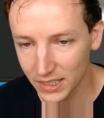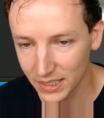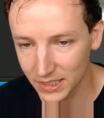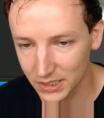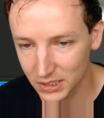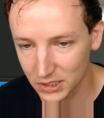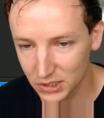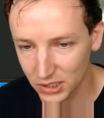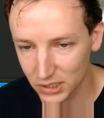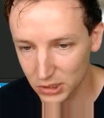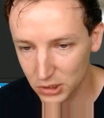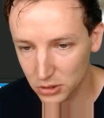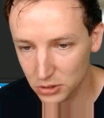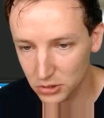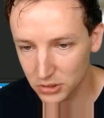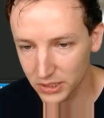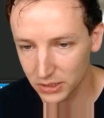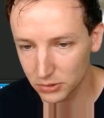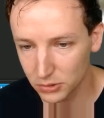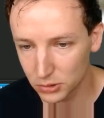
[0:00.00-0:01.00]
And it says
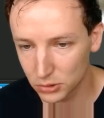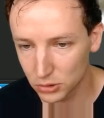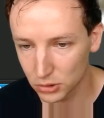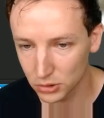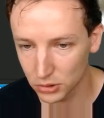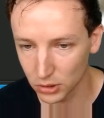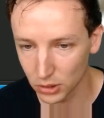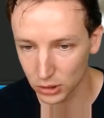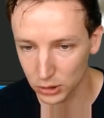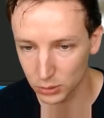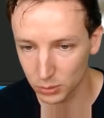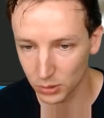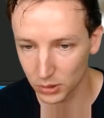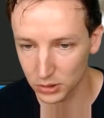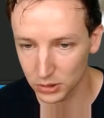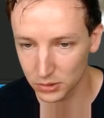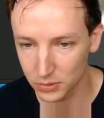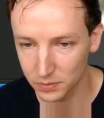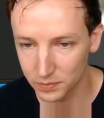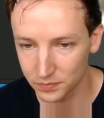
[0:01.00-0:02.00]
create return
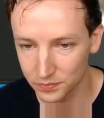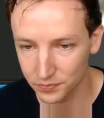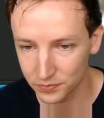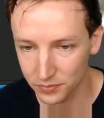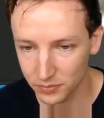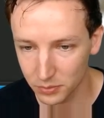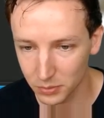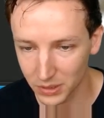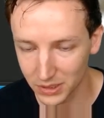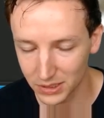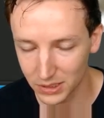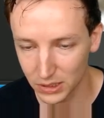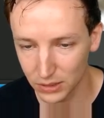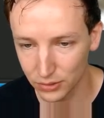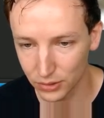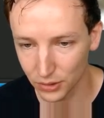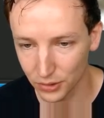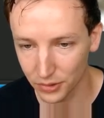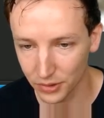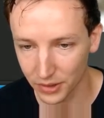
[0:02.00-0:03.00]
hotspots by
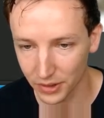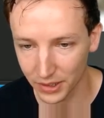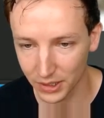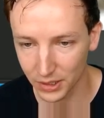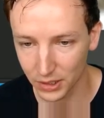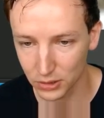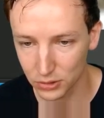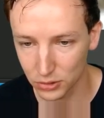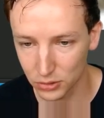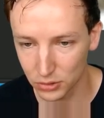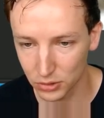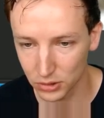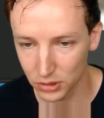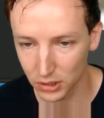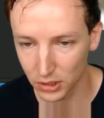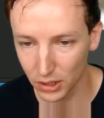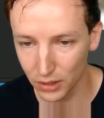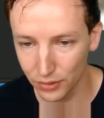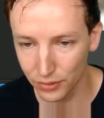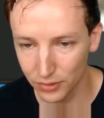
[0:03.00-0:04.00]
default. I can also turn
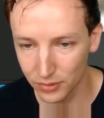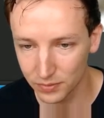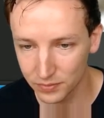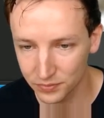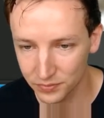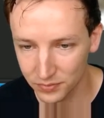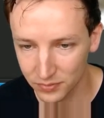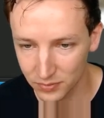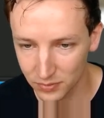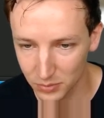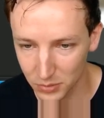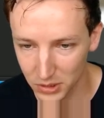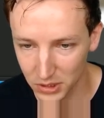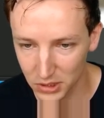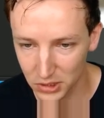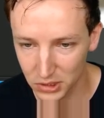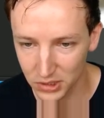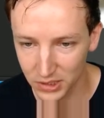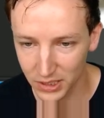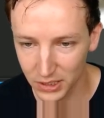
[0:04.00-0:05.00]
it off,
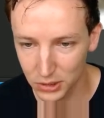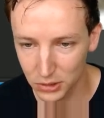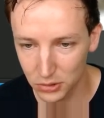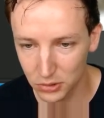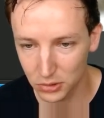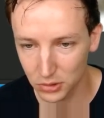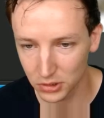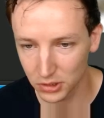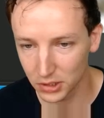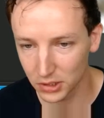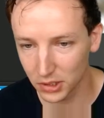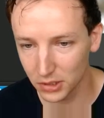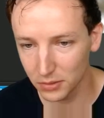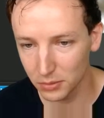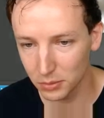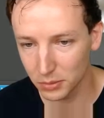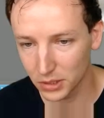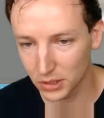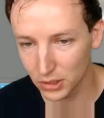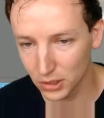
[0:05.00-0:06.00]
but it's nice to turn it
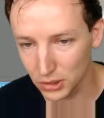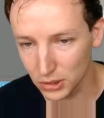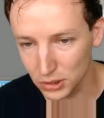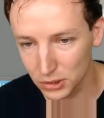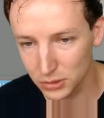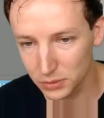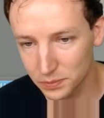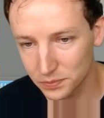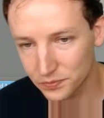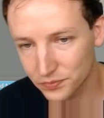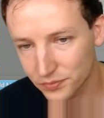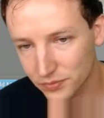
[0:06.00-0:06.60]
on because